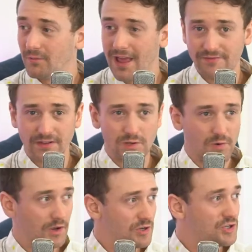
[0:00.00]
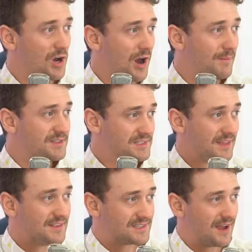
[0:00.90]
We have to do a good job and
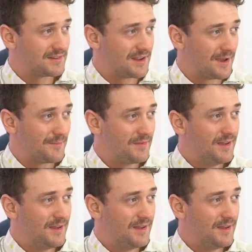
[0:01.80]
send this out to him."